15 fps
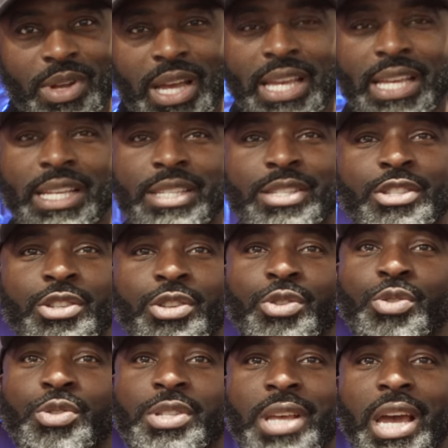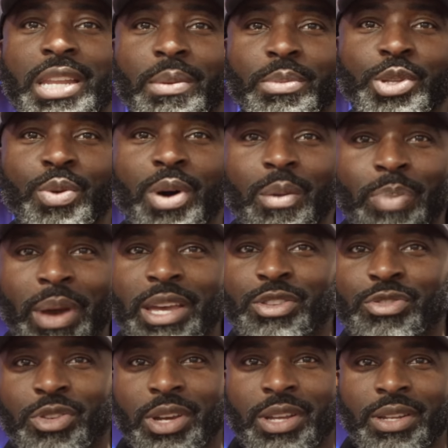is to sign up to our
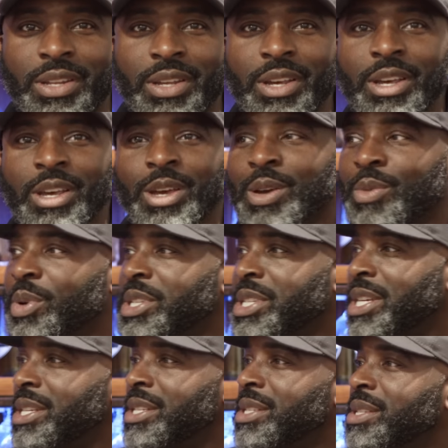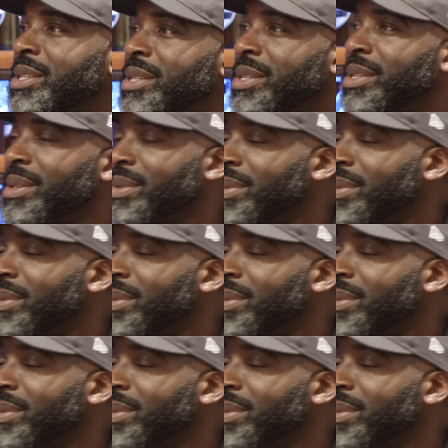Patreon, which is